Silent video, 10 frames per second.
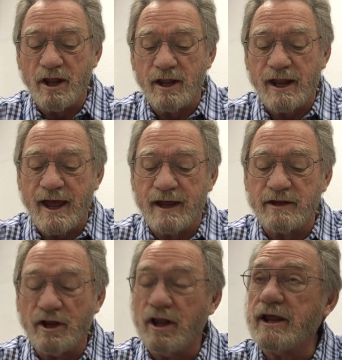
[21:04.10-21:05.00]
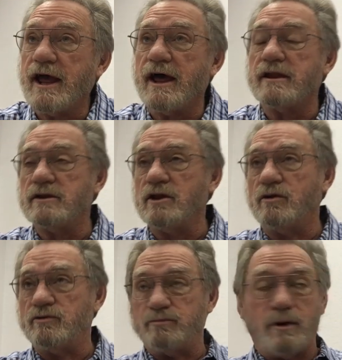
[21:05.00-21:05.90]
Gilead. Gilead, you
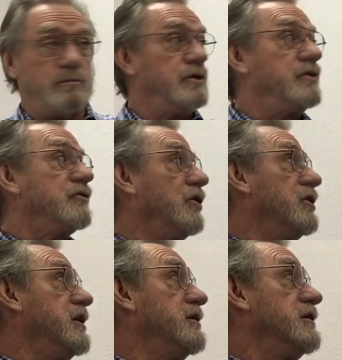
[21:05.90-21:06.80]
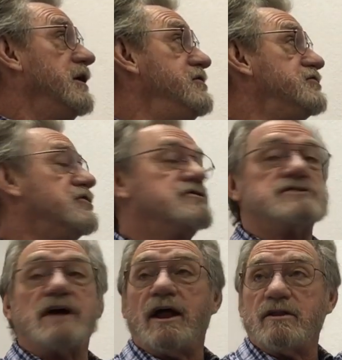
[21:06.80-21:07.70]
know, remember, is on the eastern
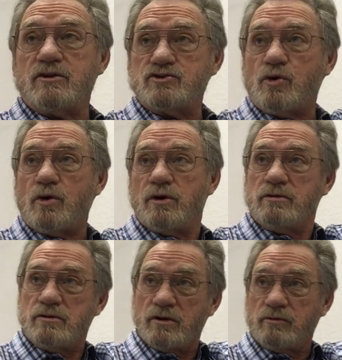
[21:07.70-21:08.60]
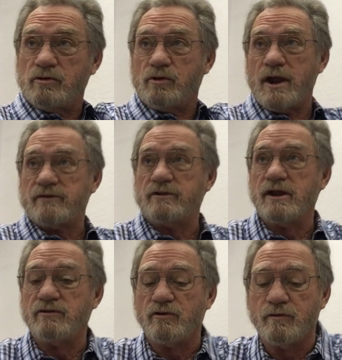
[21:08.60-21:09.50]
side of the Jordan, the, the
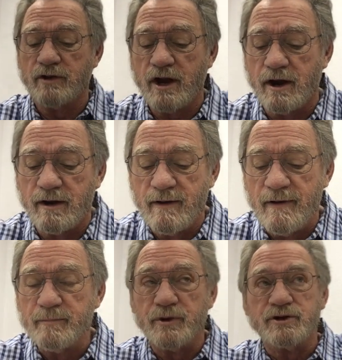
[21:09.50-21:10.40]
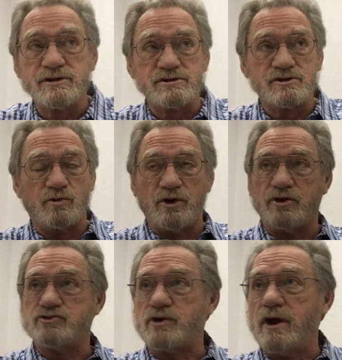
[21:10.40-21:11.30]
grasslands over there. But this is where
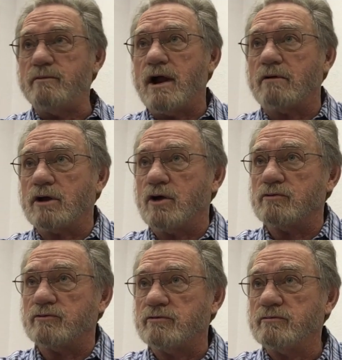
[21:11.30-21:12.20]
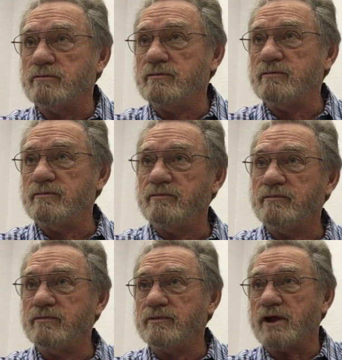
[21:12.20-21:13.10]
the trade route goes.
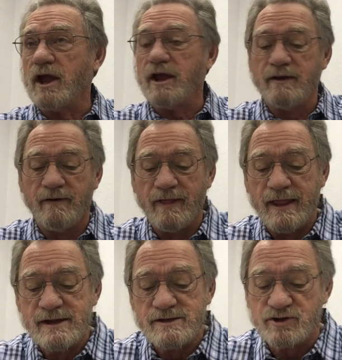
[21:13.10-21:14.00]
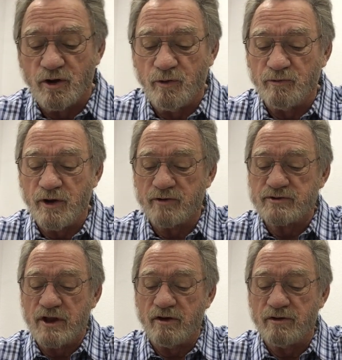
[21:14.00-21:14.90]
Okay, so they're
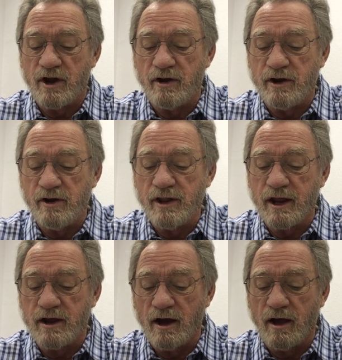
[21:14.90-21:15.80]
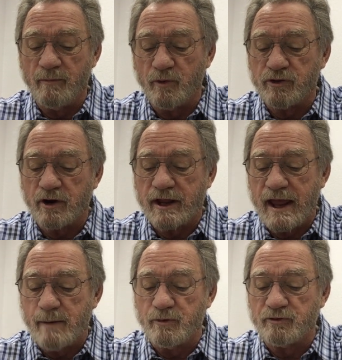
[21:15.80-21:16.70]
they're there, and here they come with their
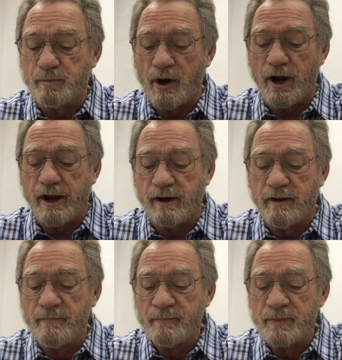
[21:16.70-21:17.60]
camels bearing